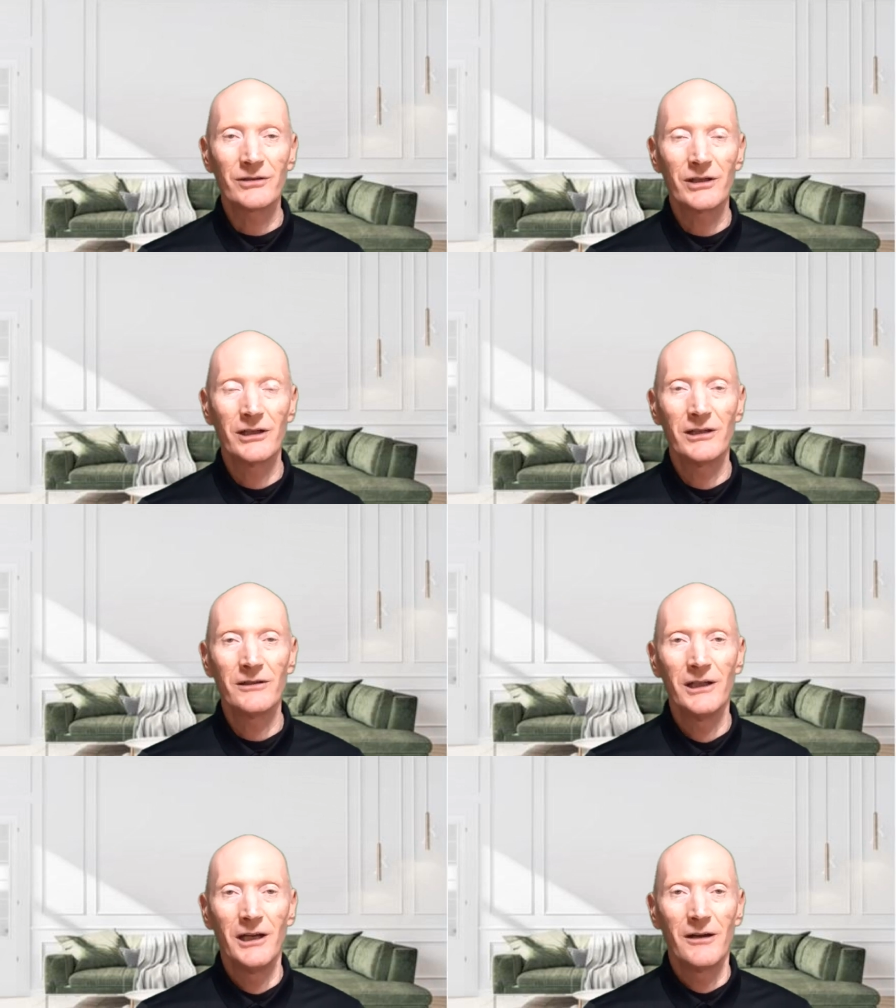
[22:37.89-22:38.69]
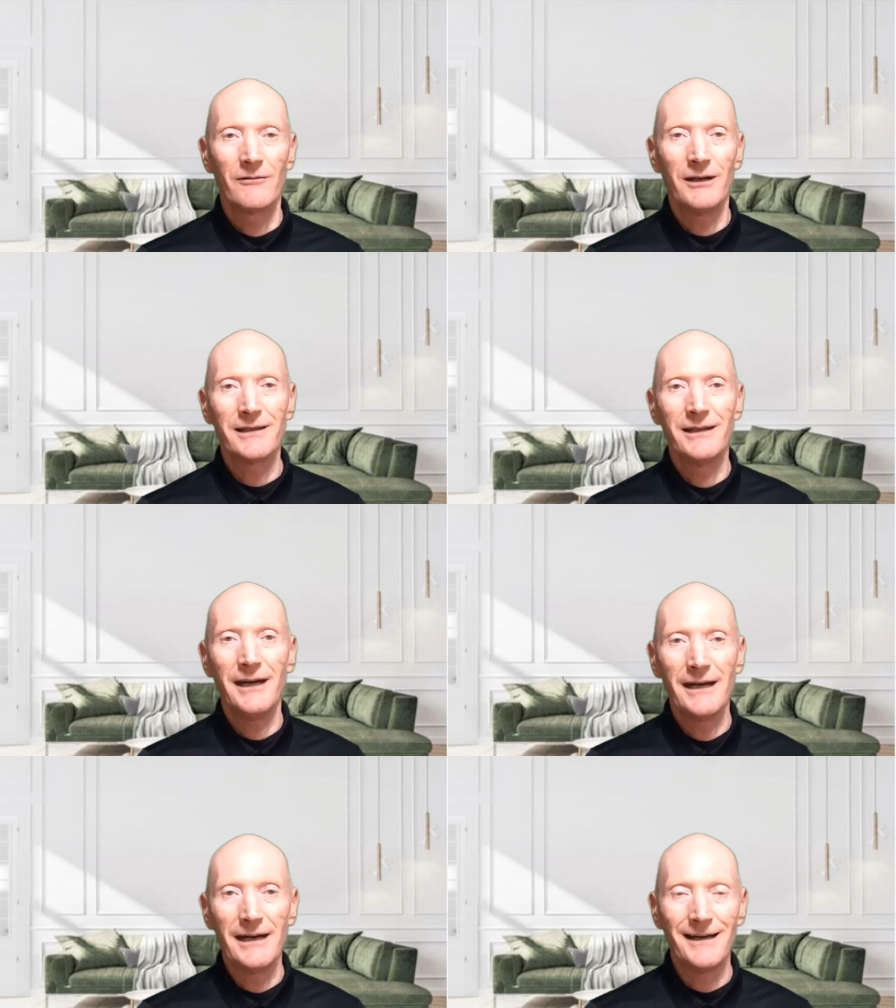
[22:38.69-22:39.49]
So right
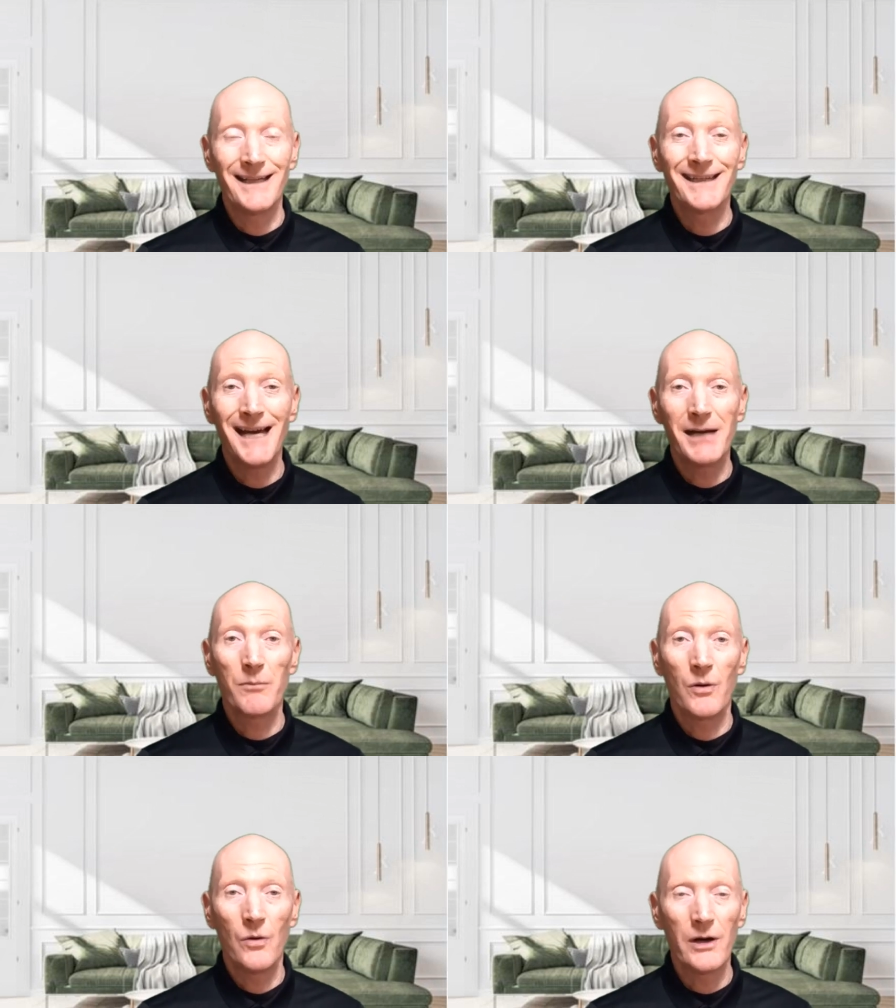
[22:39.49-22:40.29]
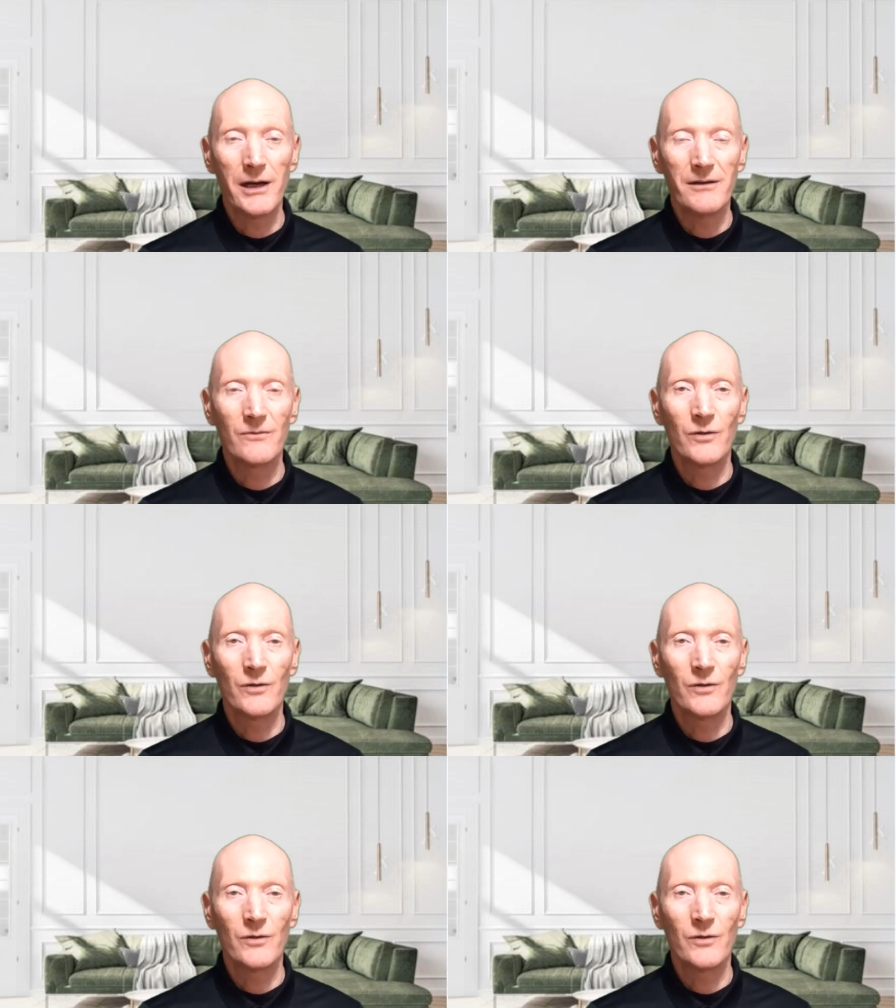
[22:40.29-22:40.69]
there at that point,